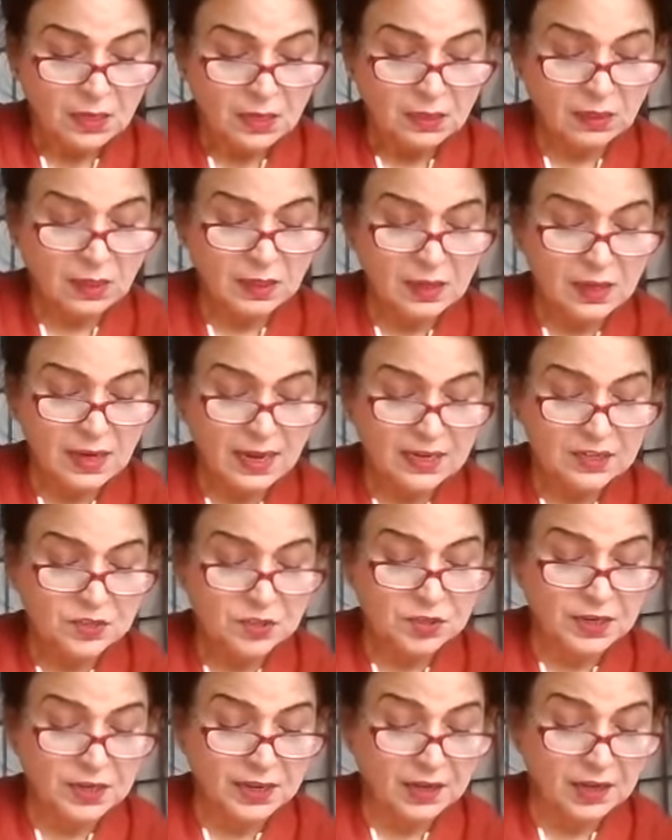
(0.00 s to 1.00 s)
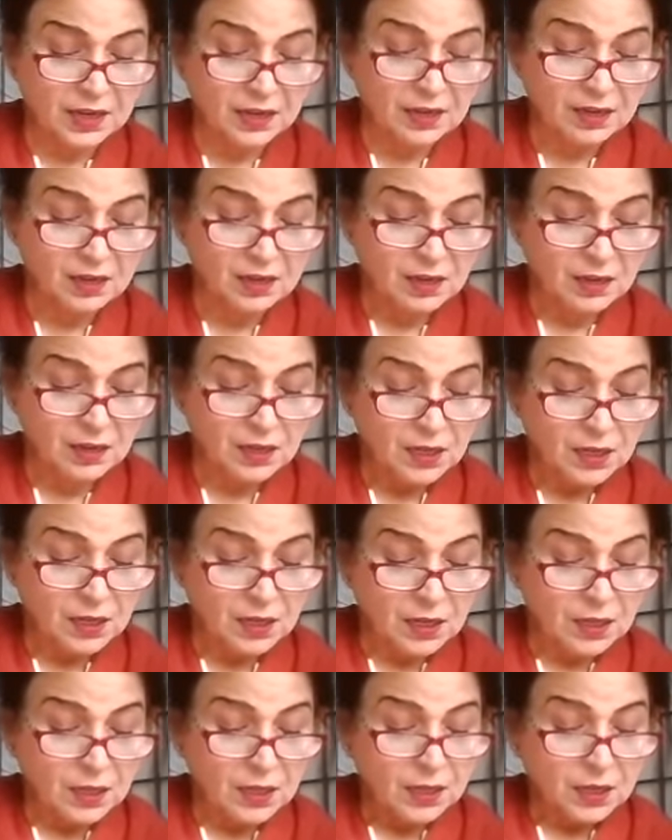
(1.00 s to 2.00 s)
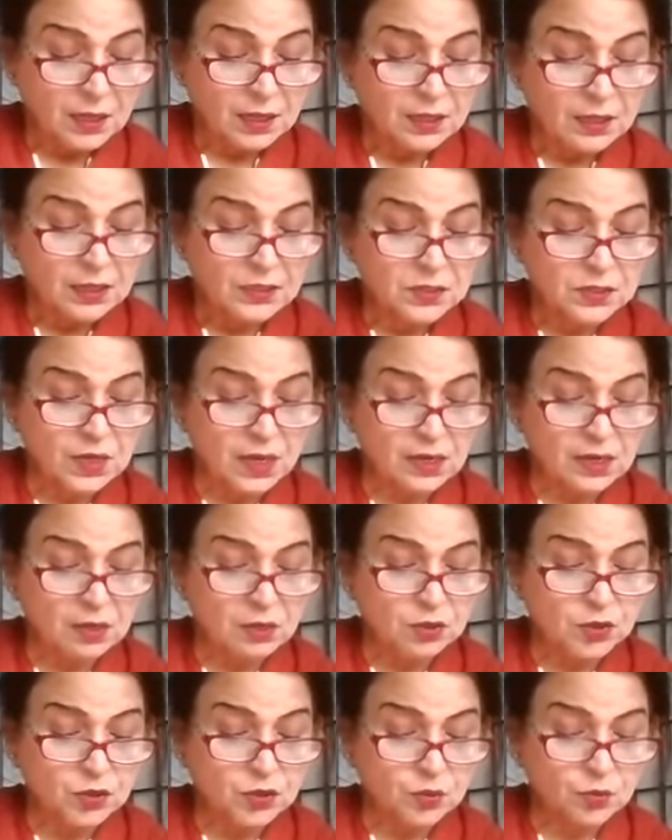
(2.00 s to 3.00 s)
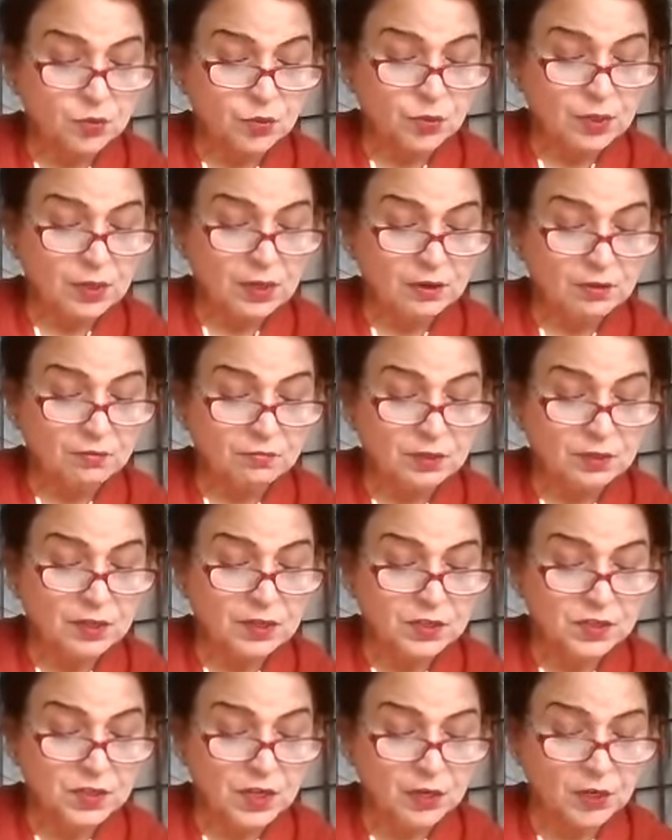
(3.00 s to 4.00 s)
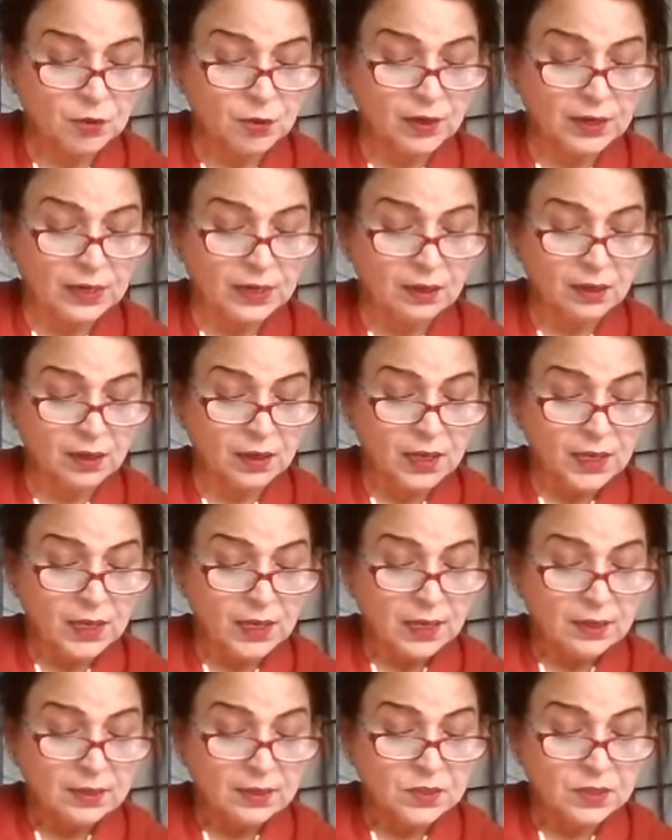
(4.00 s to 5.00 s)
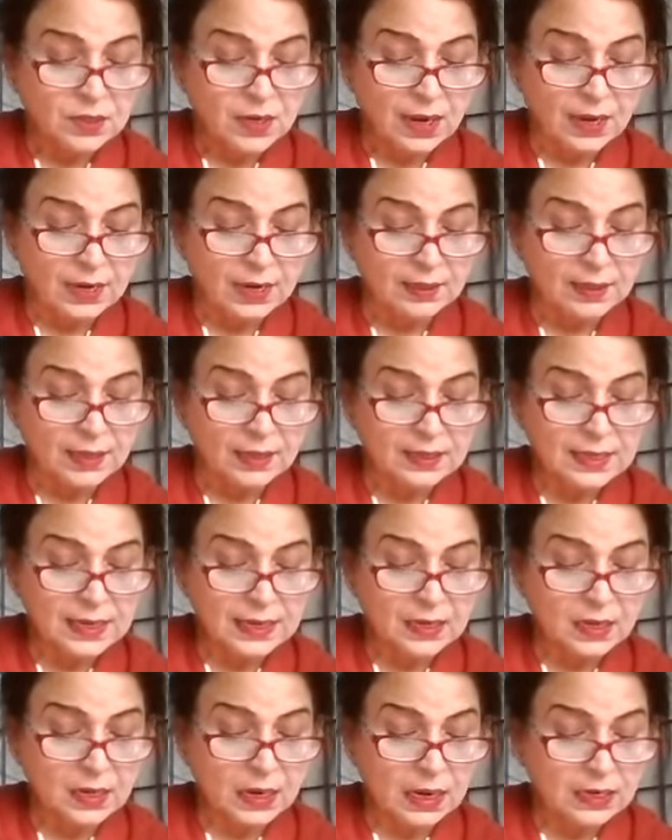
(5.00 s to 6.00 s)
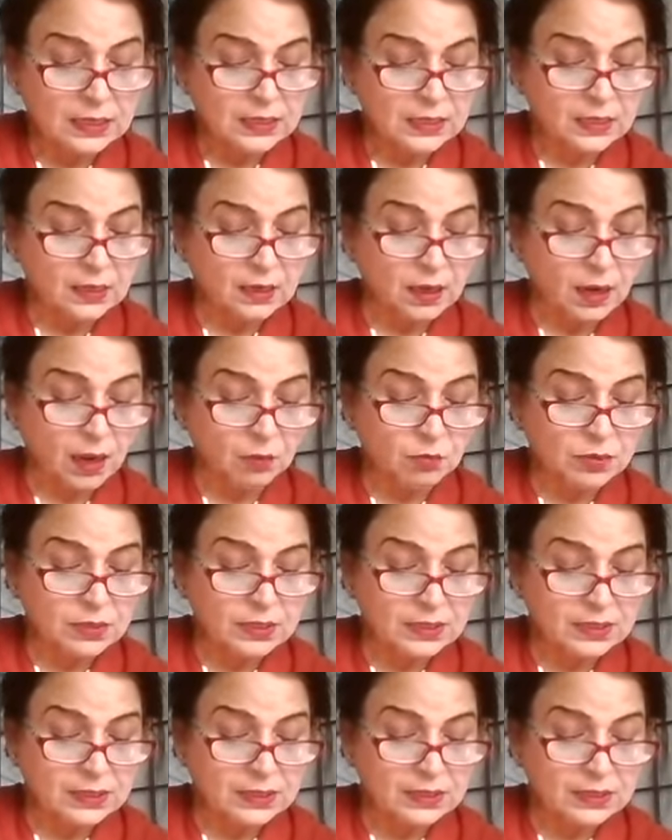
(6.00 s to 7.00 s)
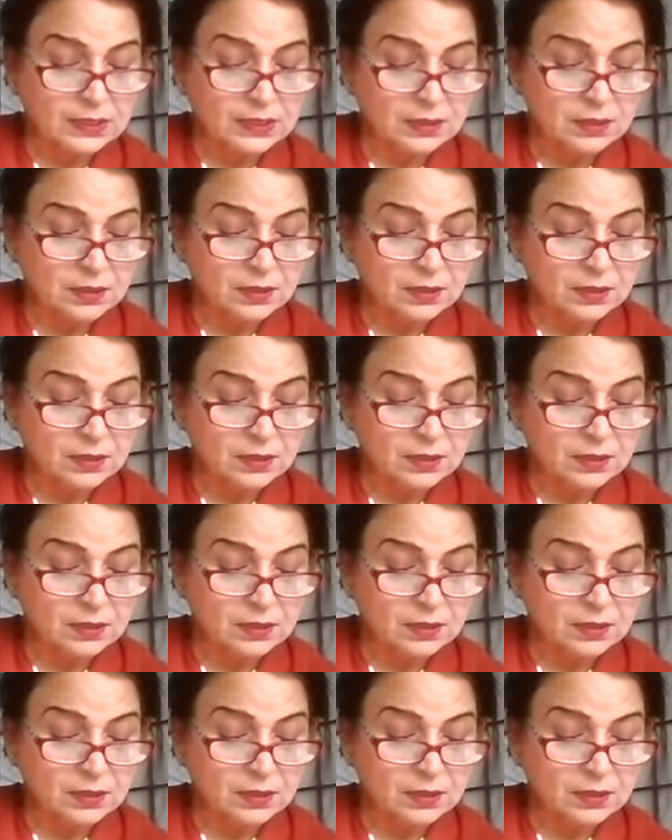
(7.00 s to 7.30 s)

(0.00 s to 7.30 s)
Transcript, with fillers: The next day, the sun shone with the cerulean sky that had not a cloud in it.